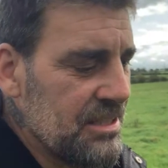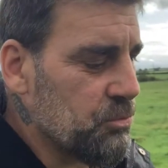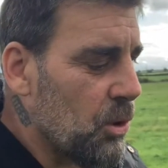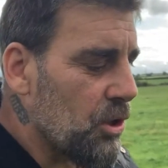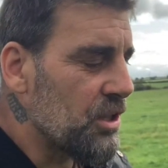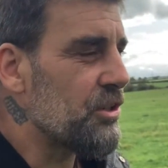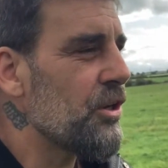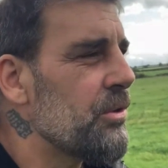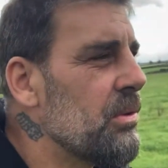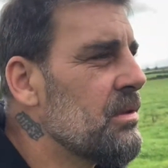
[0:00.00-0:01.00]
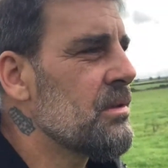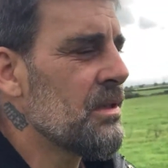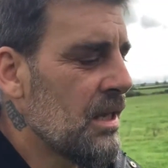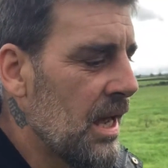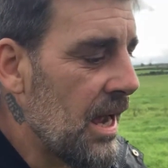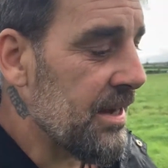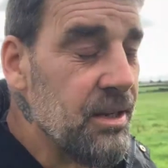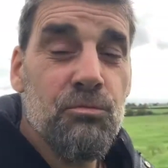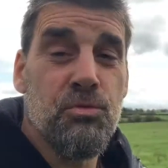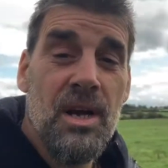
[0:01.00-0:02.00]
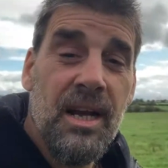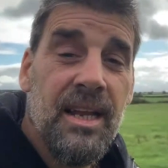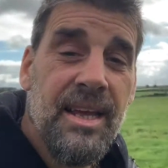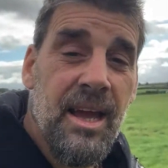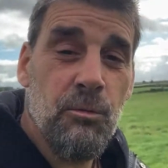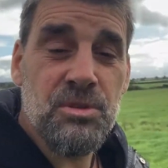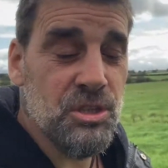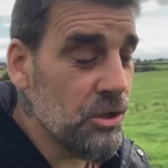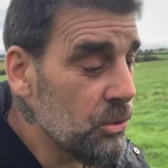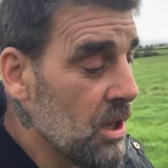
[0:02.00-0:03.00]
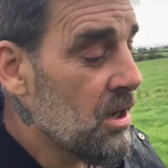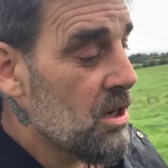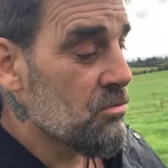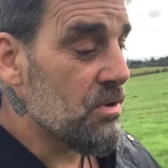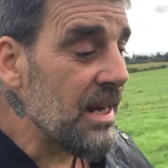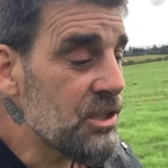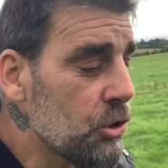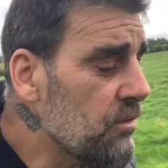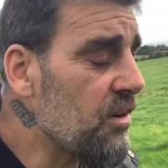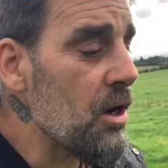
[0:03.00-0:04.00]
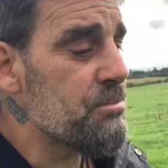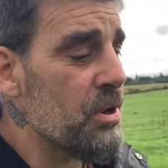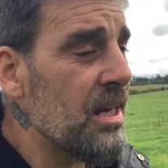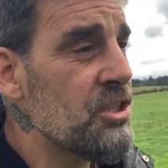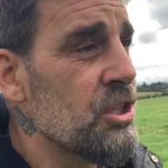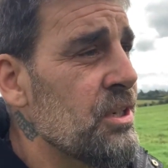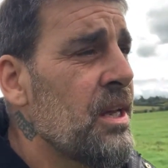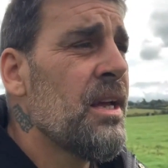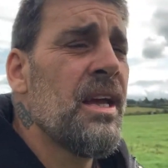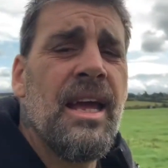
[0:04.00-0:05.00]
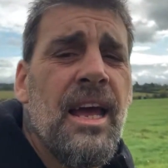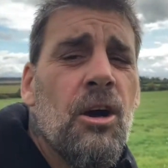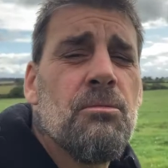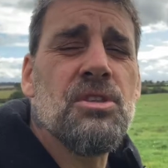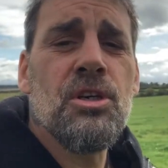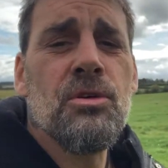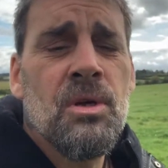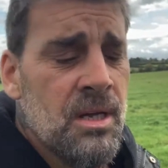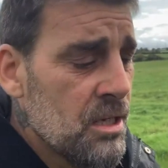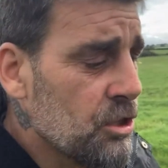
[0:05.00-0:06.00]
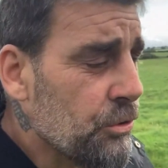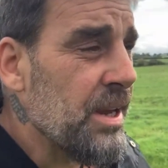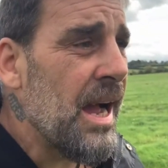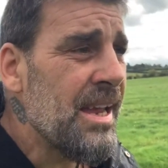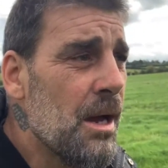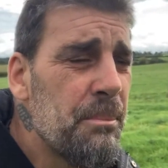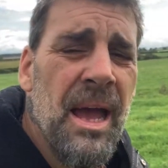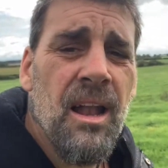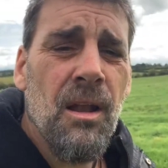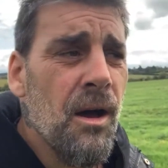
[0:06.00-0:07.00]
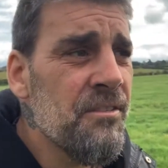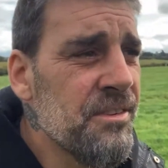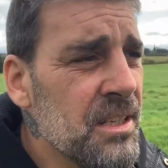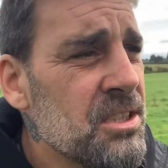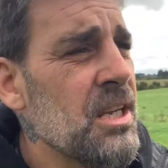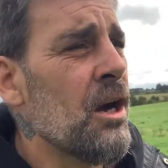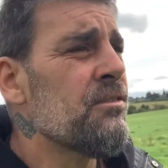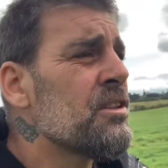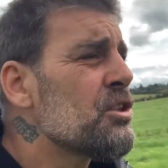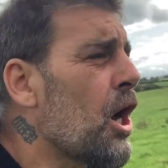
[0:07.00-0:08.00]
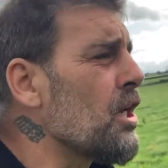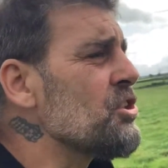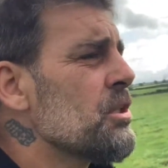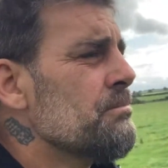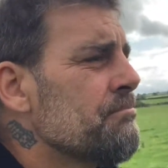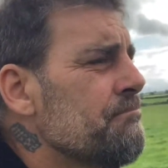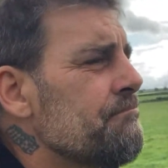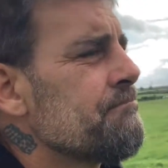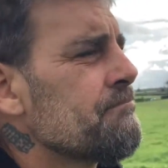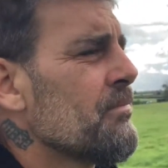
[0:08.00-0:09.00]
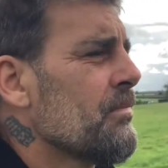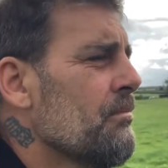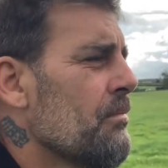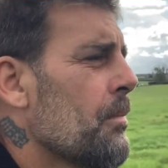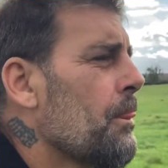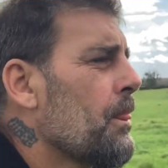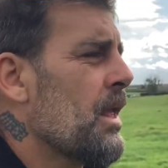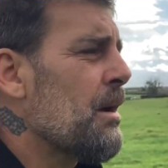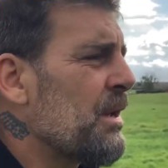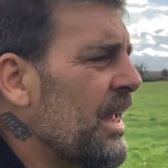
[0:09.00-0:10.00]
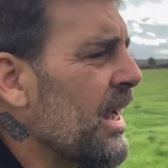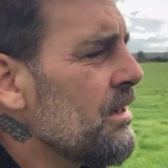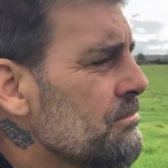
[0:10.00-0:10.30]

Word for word: what I do, and it really helps you raise your vibration. It helps you create a better life for yourself. Dodge, come here.